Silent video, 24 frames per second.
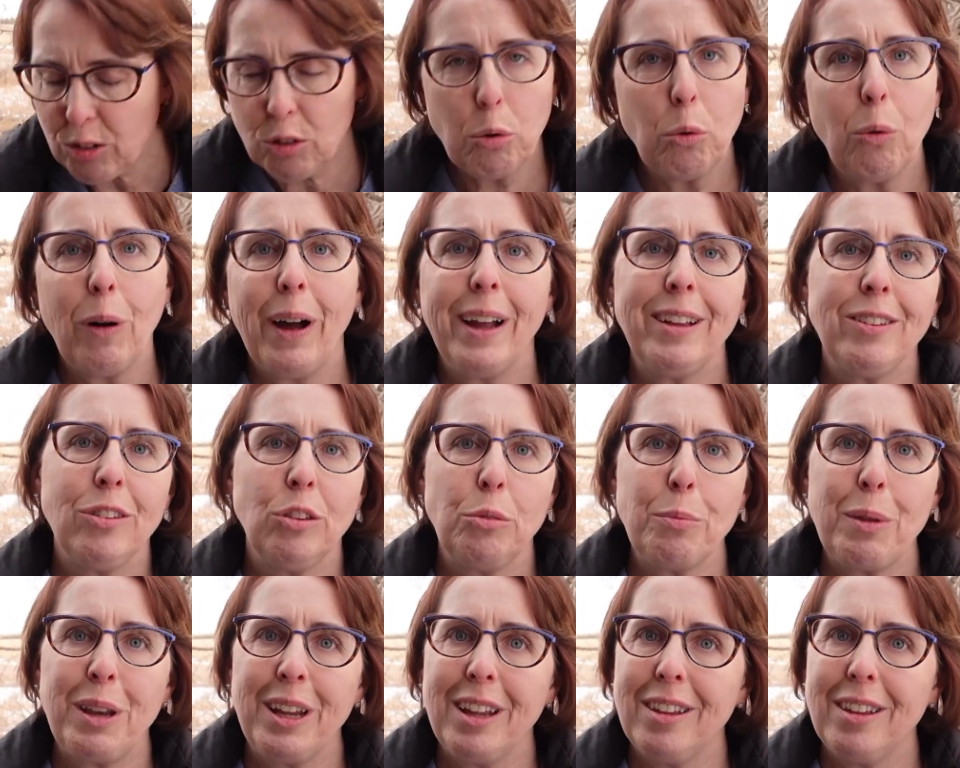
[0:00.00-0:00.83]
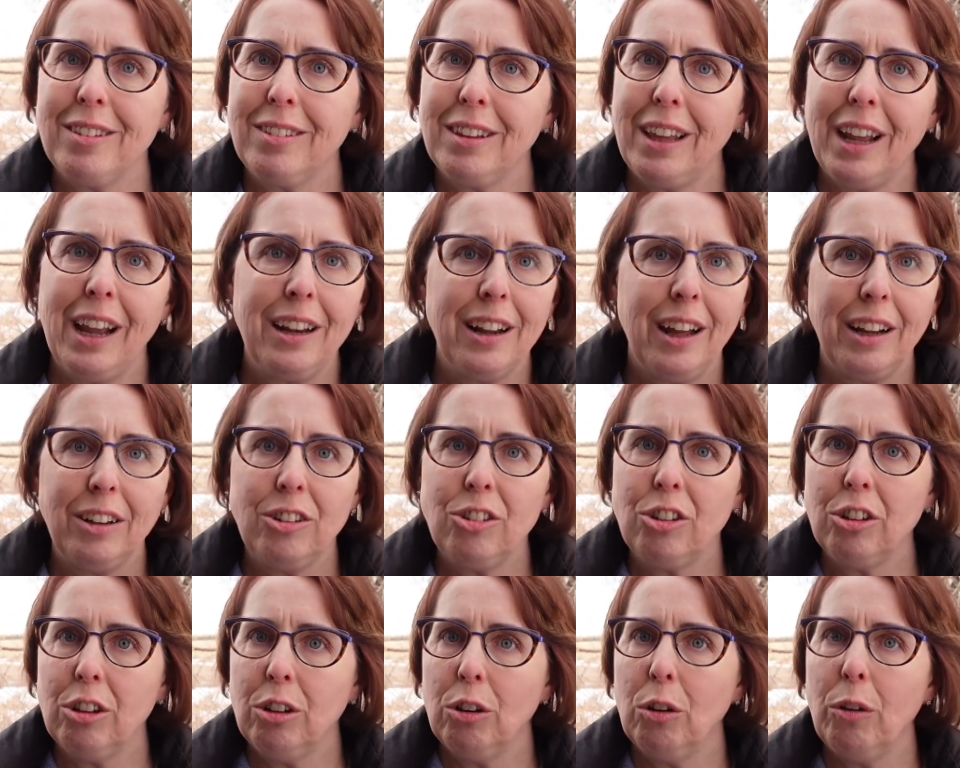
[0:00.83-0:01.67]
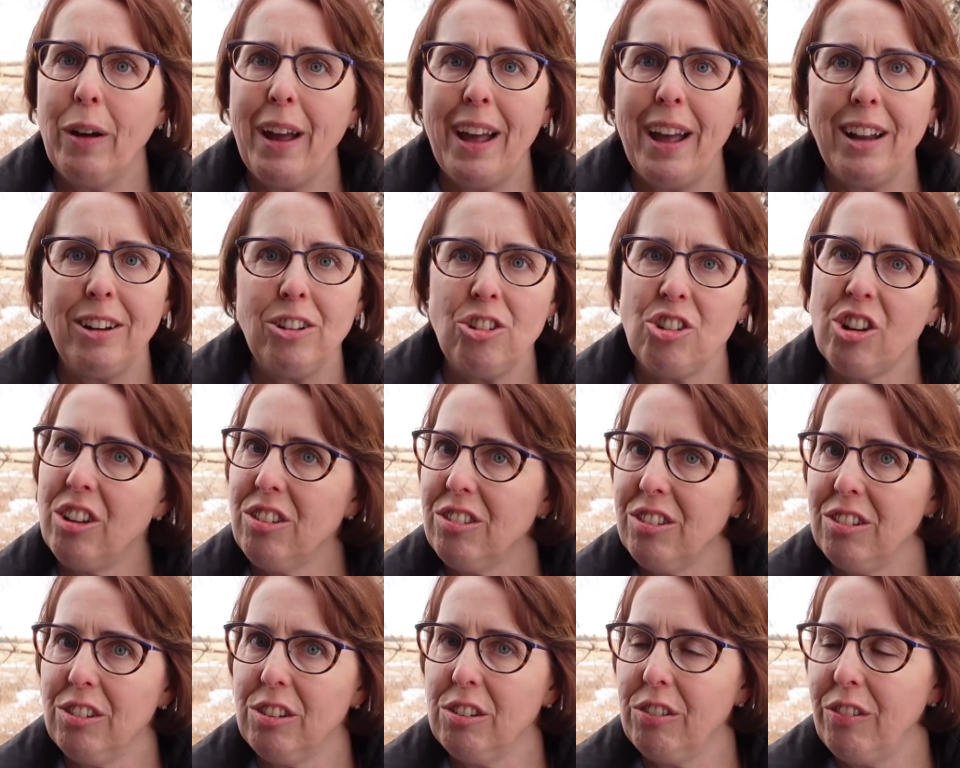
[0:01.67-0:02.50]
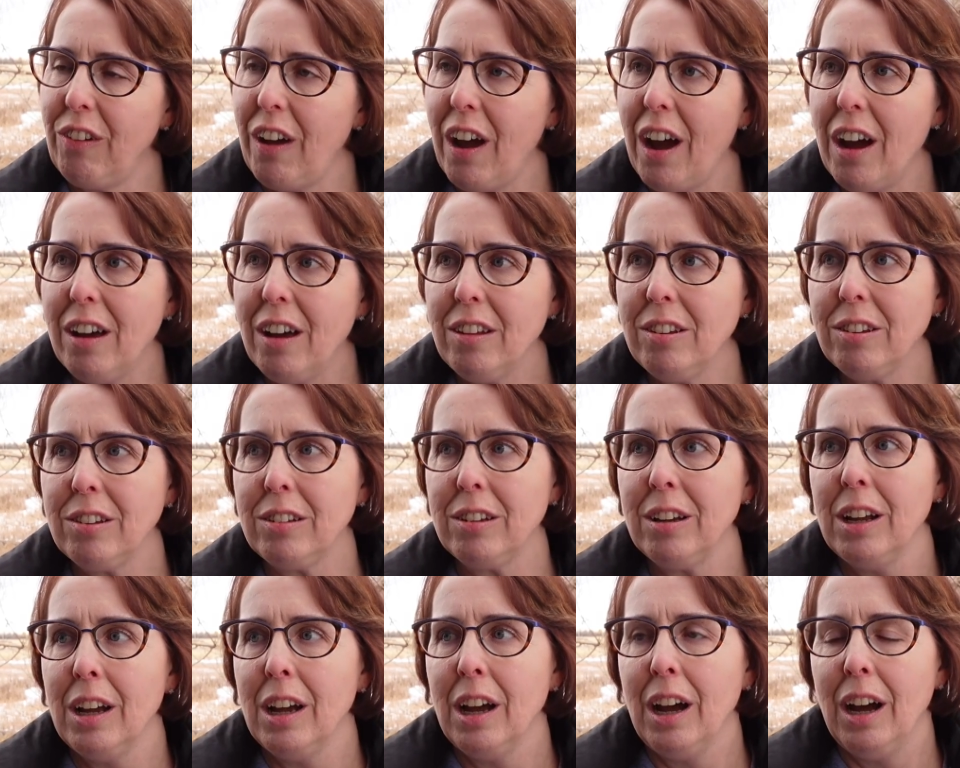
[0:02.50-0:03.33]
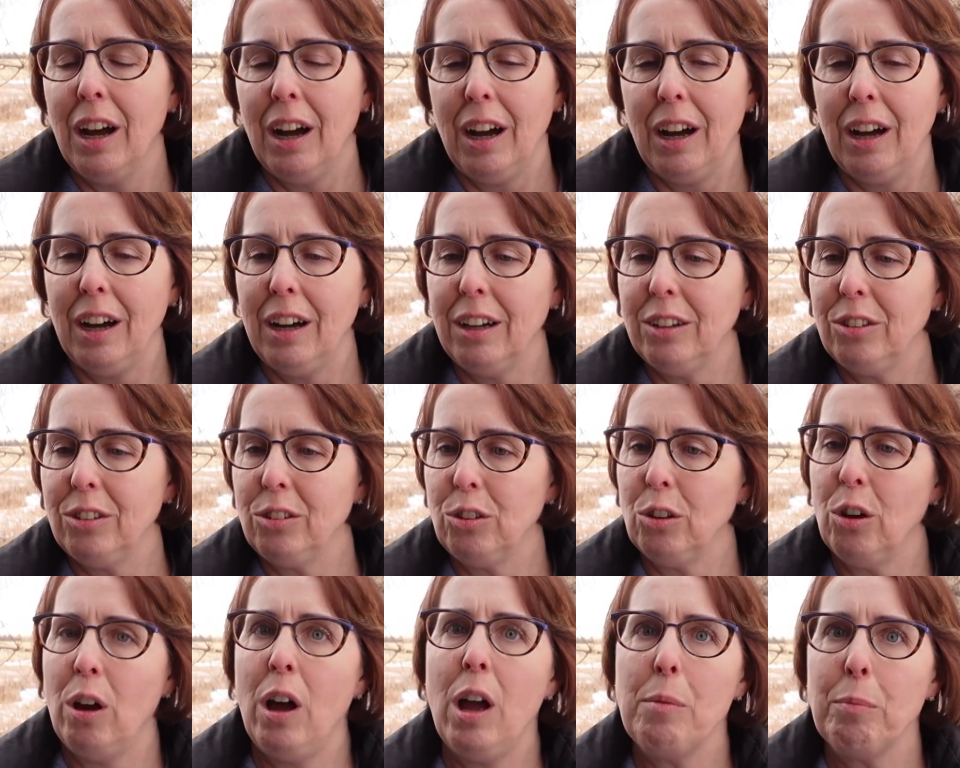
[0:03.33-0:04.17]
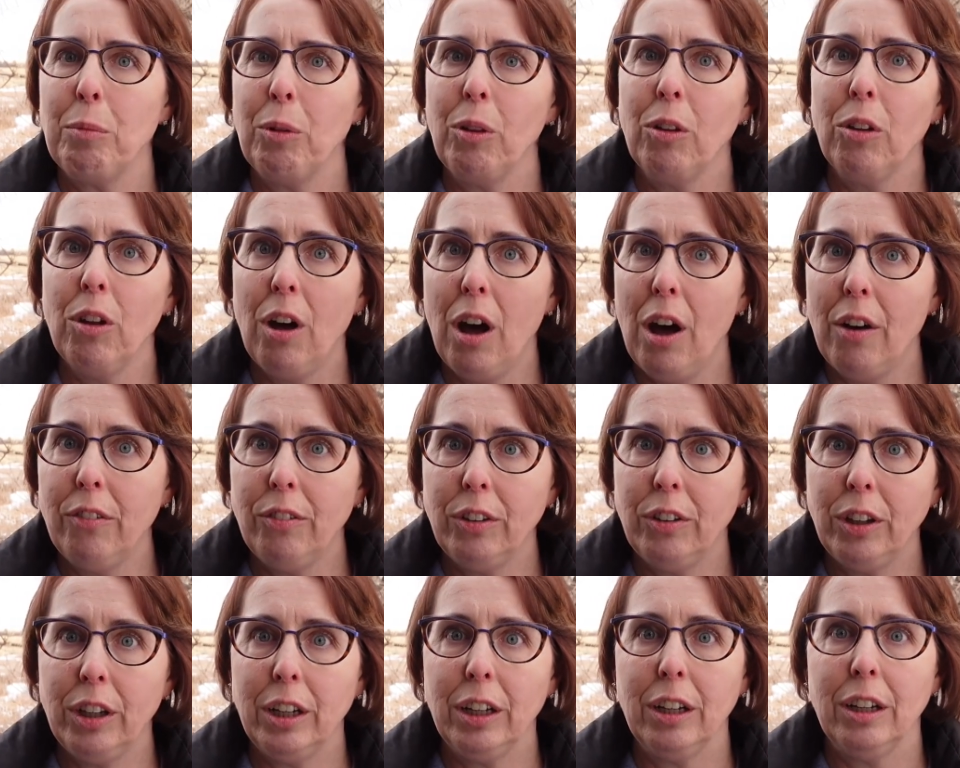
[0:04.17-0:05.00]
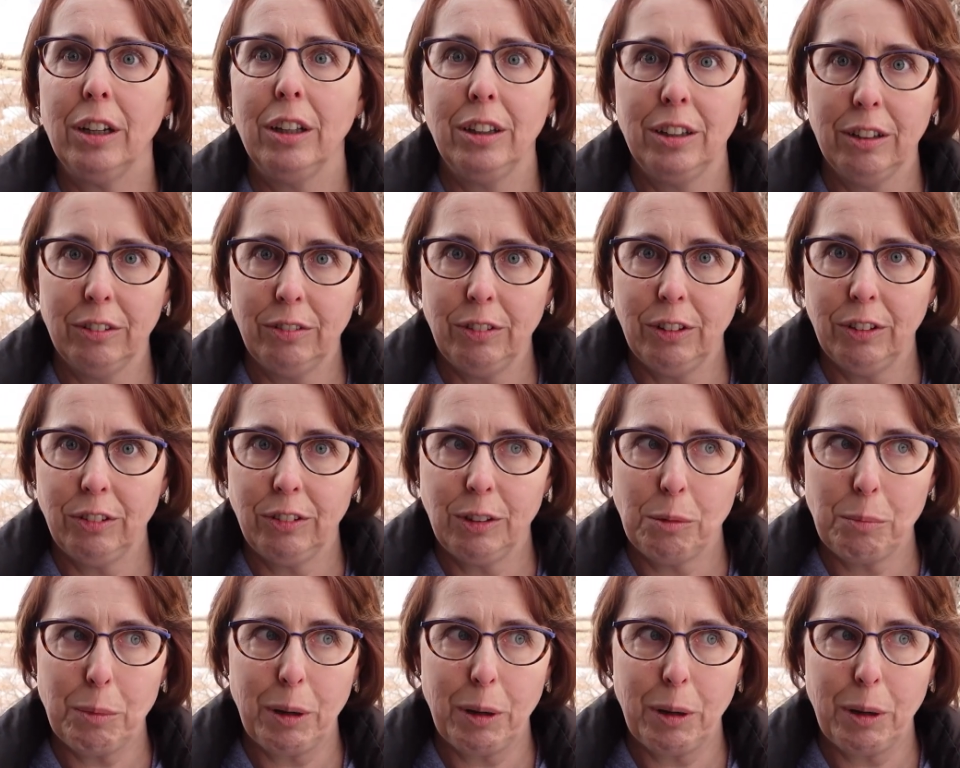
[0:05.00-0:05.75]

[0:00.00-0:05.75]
twice as many as the A9 II and just as fast. So I'm loving the 50